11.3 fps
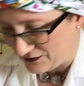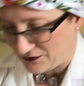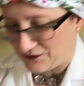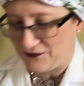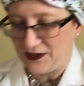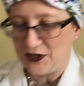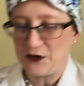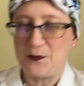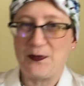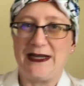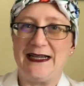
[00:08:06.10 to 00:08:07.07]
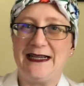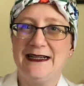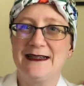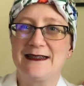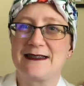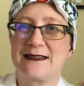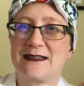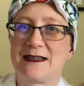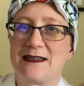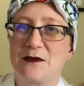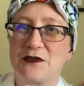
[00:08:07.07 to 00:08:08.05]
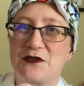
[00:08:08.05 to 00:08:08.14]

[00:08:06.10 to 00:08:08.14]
the flare piece that was